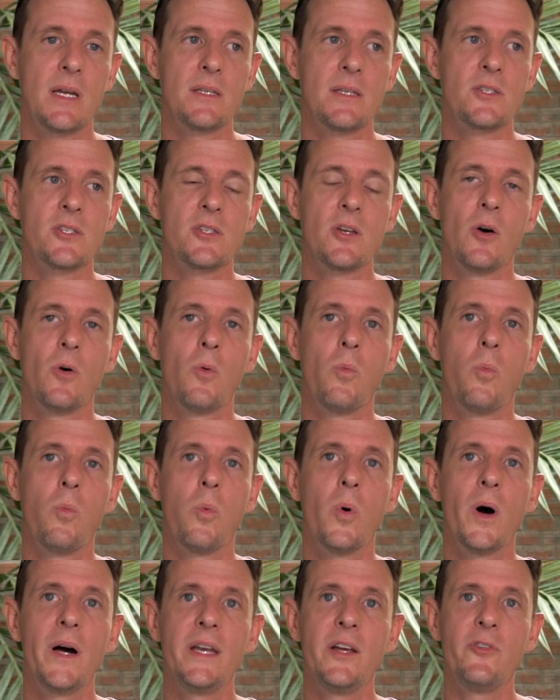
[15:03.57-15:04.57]
And so
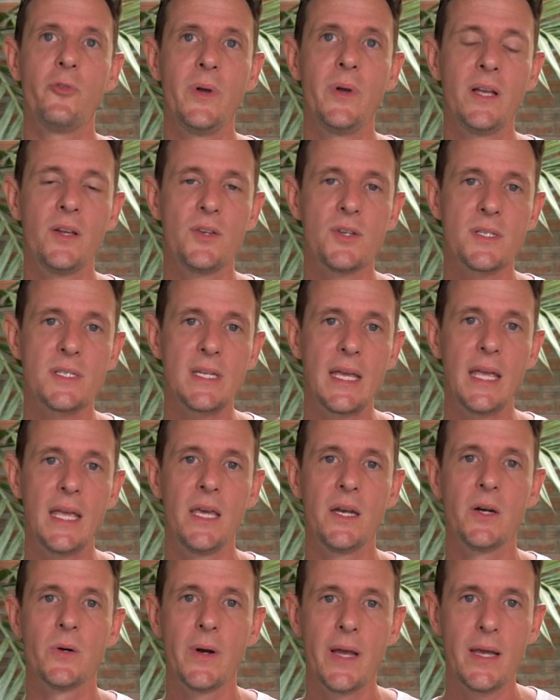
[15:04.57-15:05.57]
what if we could just
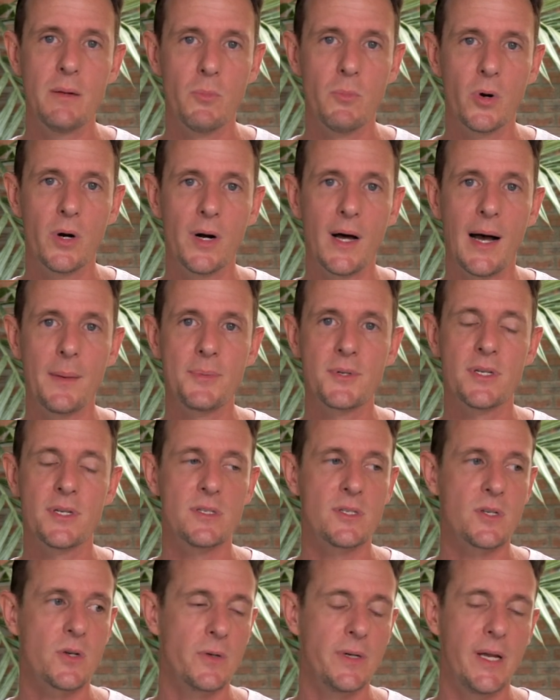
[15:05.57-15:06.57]
iterate more
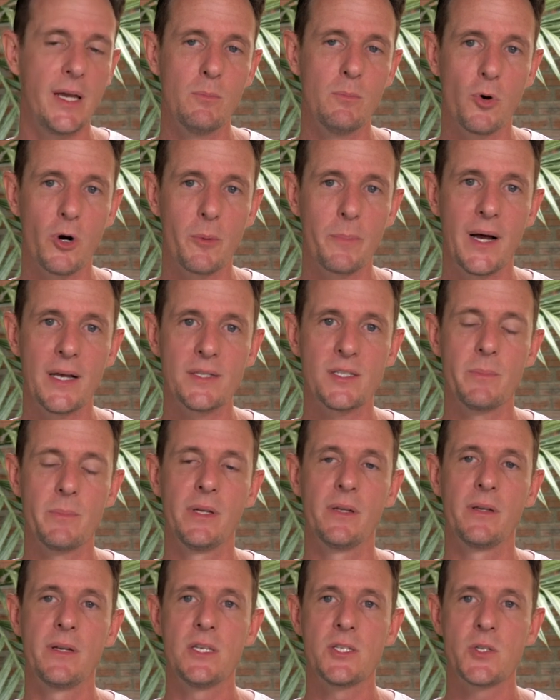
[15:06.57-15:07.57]
options, create more
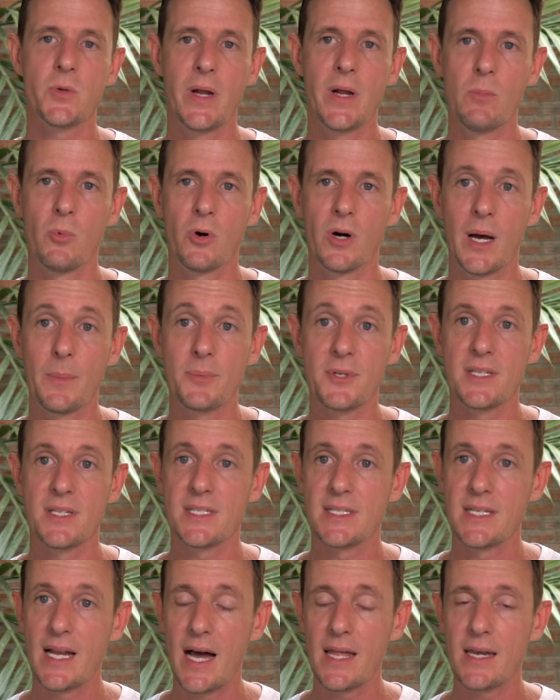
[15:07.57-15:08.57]
possibilities, create more
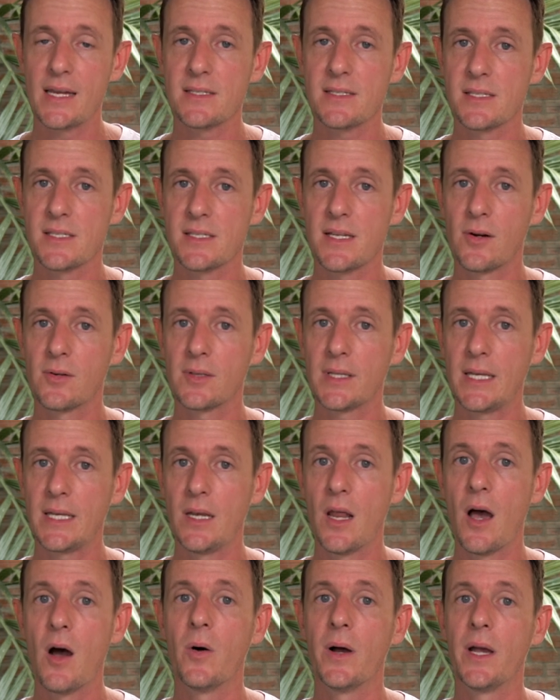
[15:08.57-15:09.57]
options, not necessarily
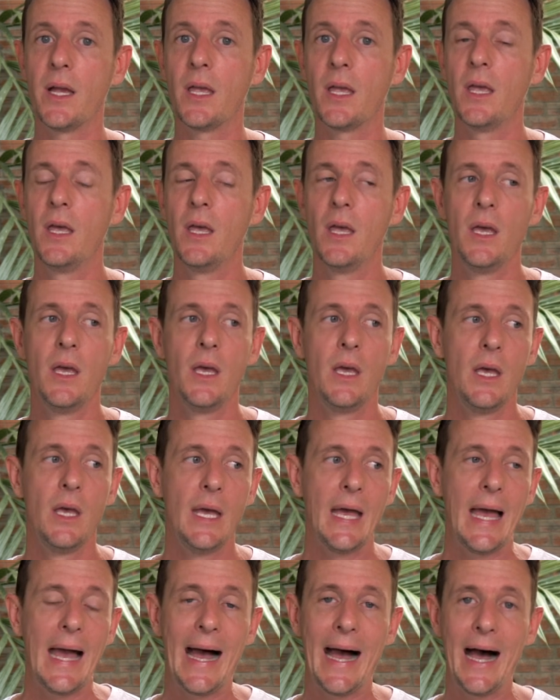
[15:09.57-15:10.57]
knowing
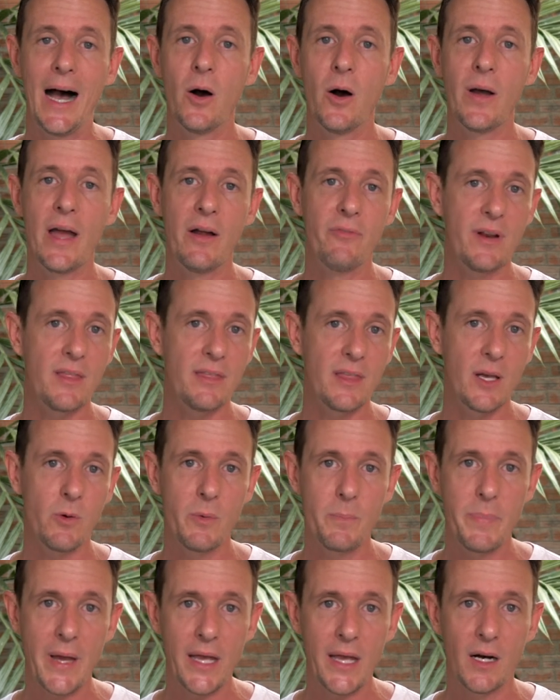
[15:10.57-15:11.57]
how everything
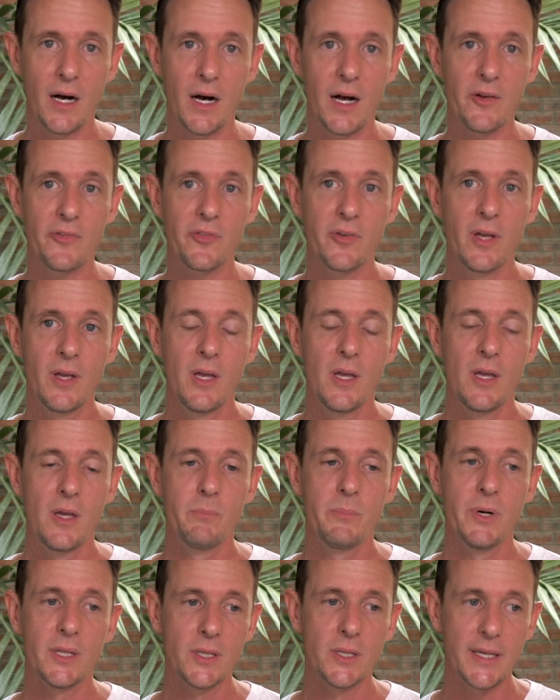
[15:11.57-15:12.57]
would pay off,
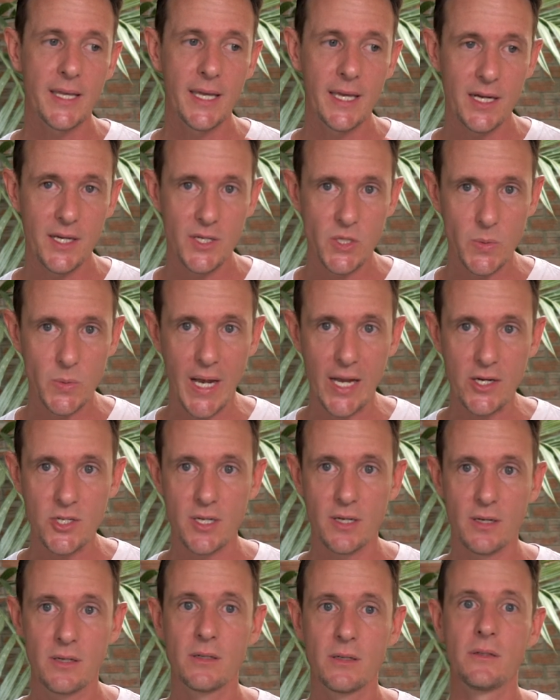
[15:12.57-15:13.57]
but looking at a
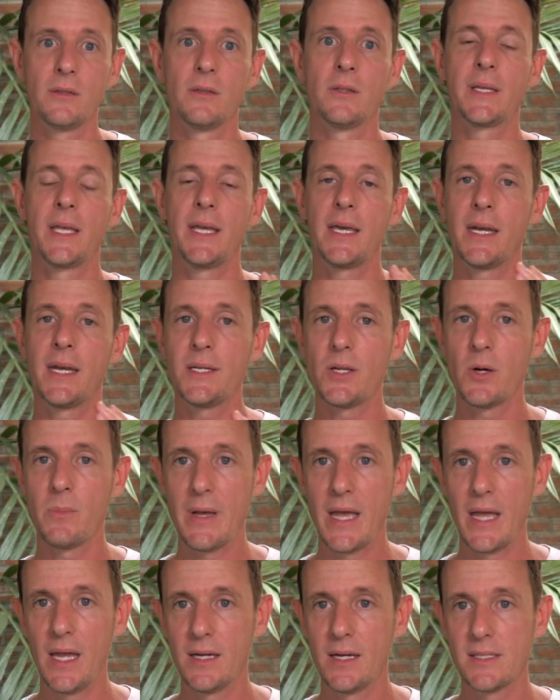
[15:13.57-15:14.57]
direction, looking at a
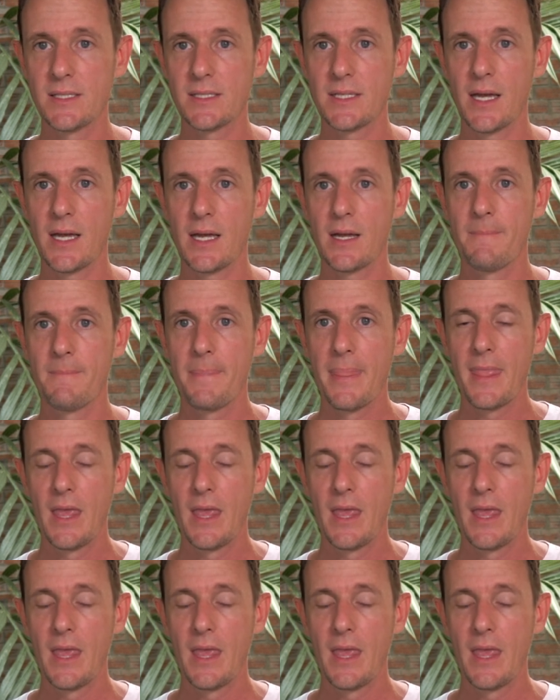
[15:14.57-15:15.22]
domain and saying,